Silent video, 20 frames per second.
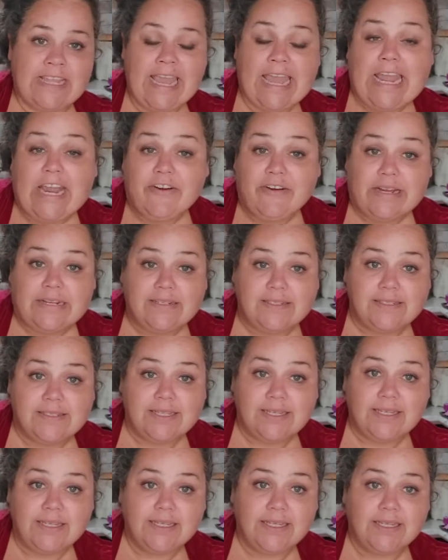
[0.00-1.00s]

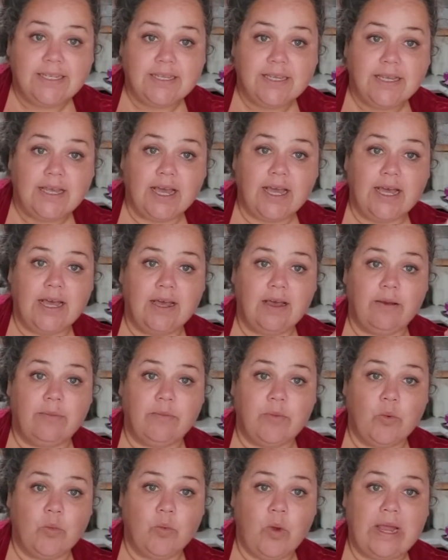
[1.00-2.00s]
carrots,
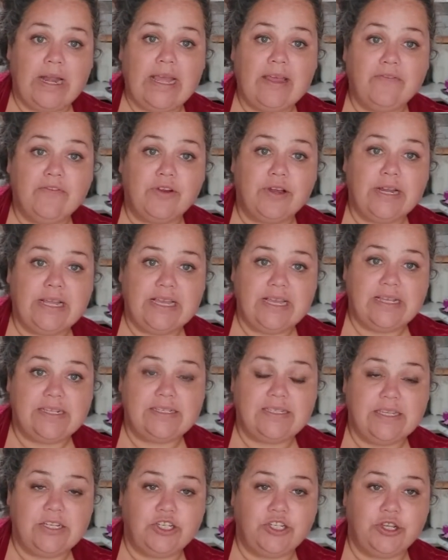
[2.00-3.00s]
whatever it
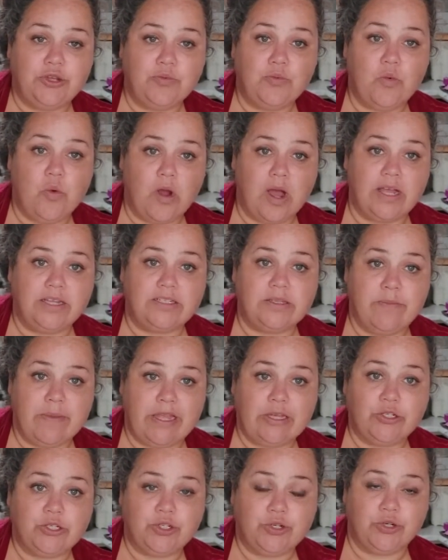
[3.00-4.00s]
is that you want to
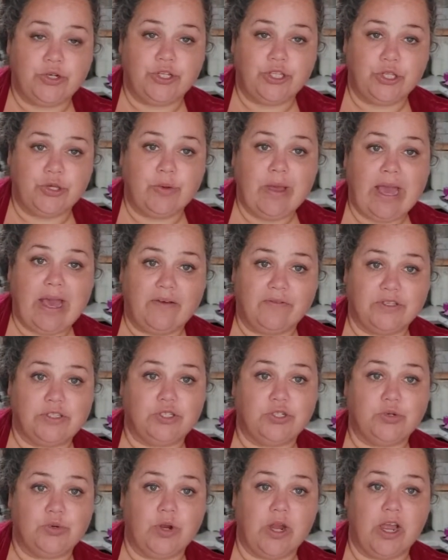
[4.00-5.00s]
make sure you have a
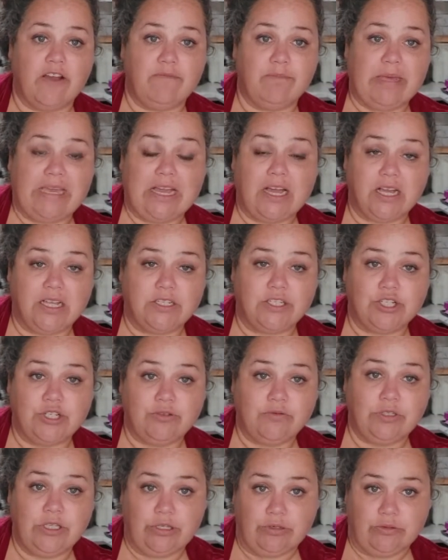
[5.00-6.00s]
store of because
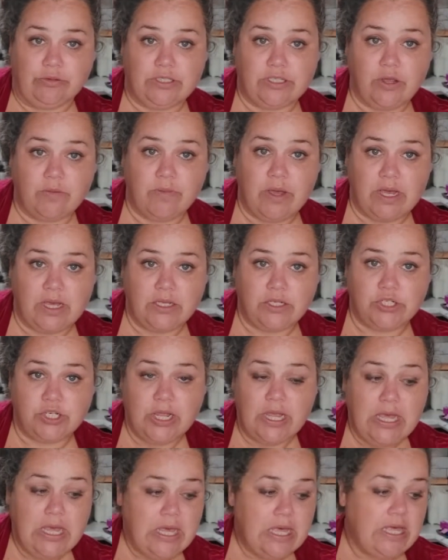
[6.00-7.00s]
you use so much,
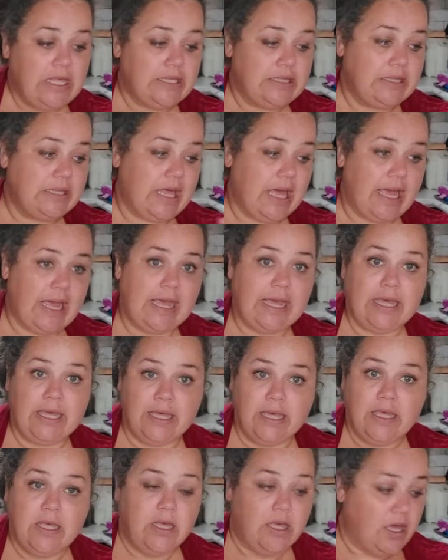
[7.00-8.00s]
like
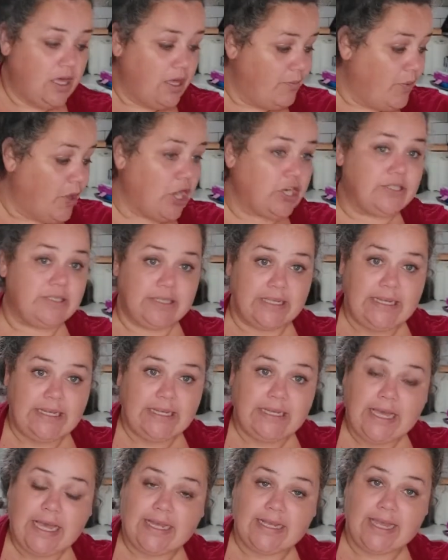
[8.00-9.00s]

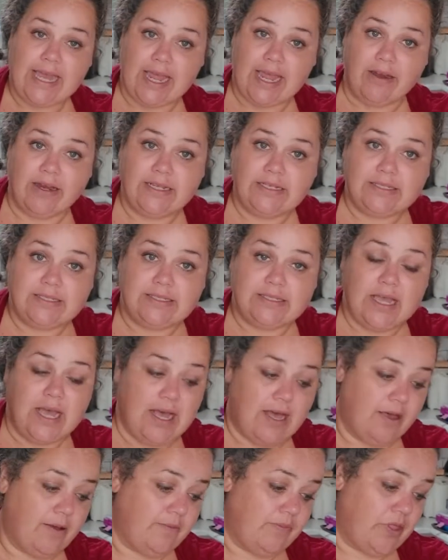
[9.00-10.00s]
parsley and carrots.
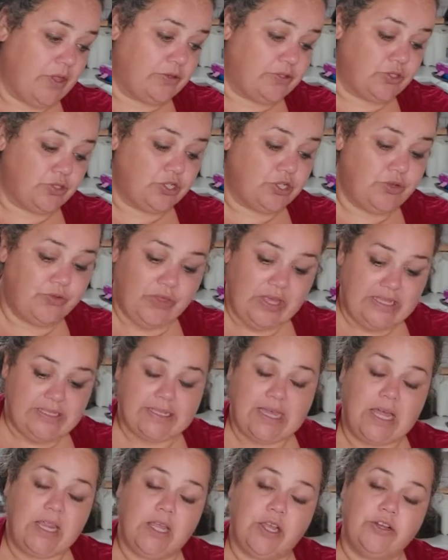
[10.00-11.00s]
Those are two
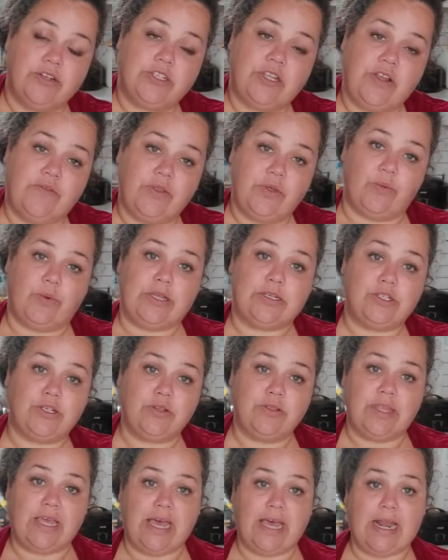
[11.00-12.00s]
things I learned over the
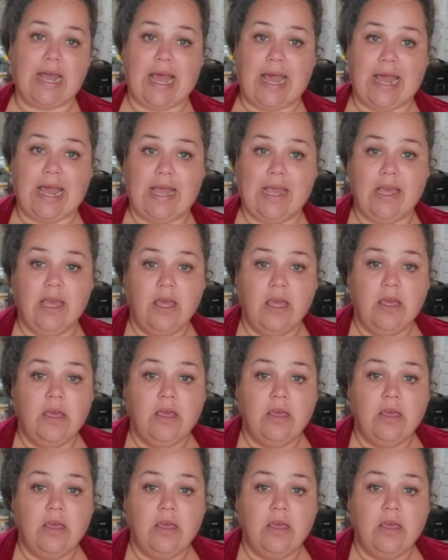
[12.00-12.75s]
winter that I